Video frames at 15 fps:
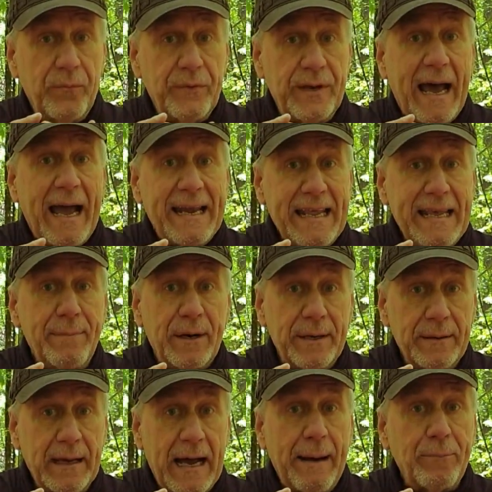Dyneema
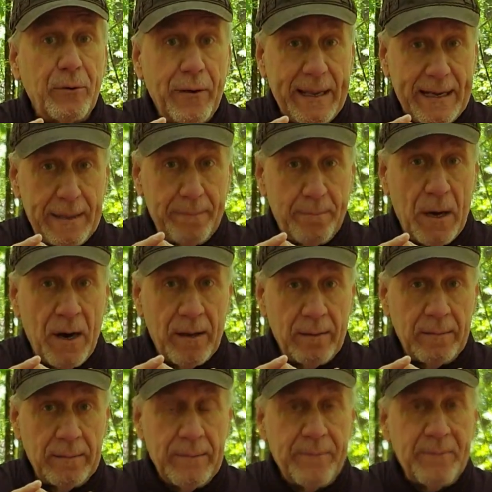upgraded
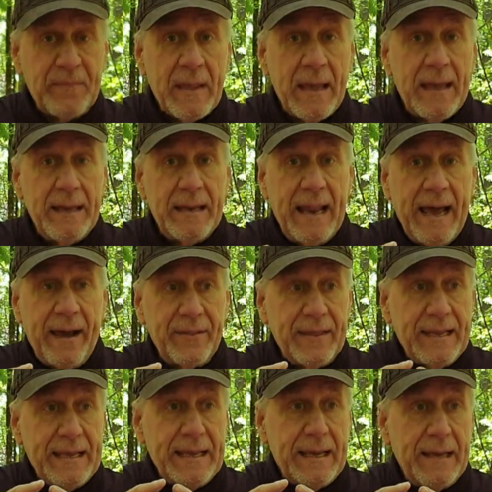model. Now
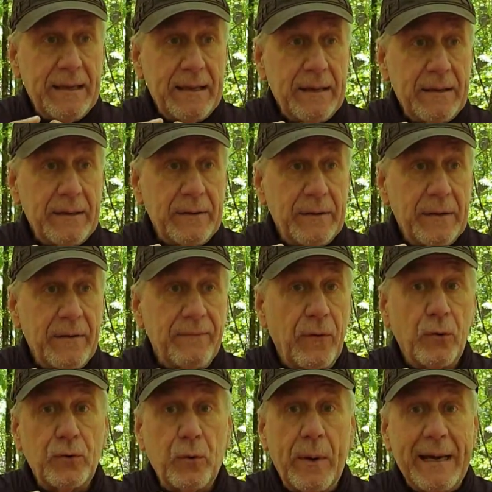the
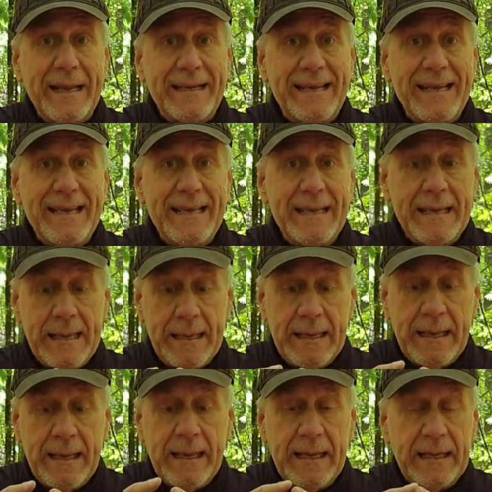420D
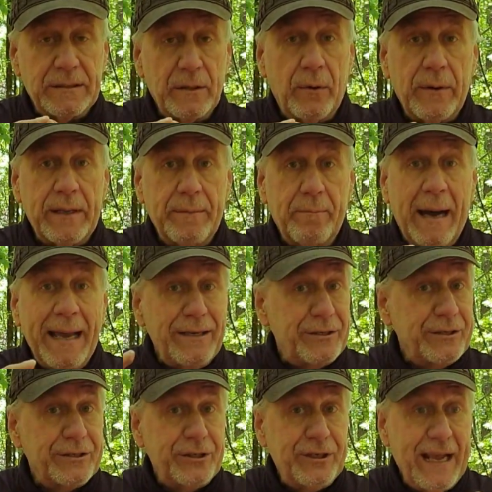is only, Mike
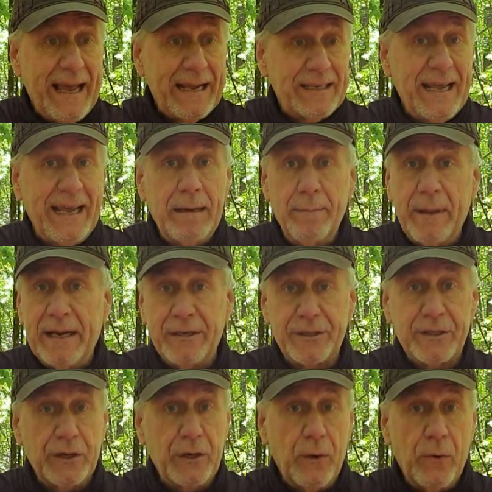just checked 10 minutes
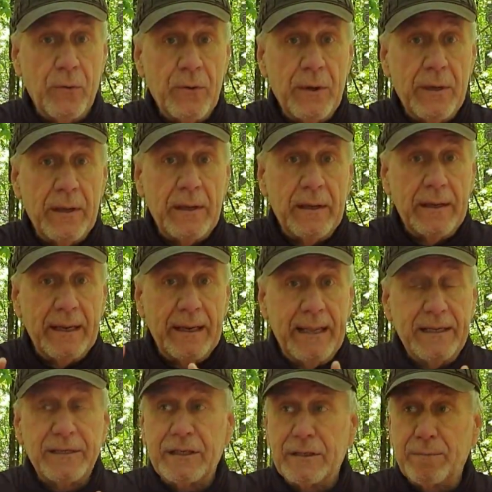ago, and
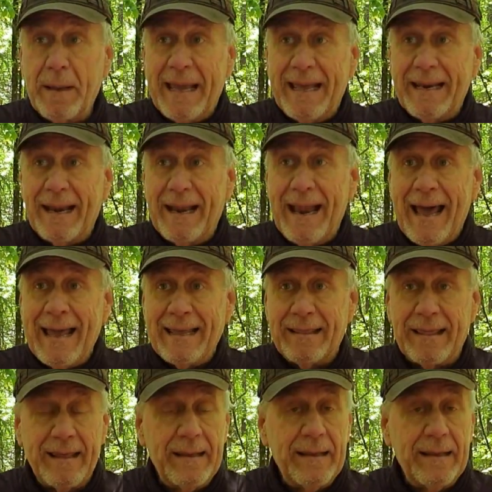this is made of 9th,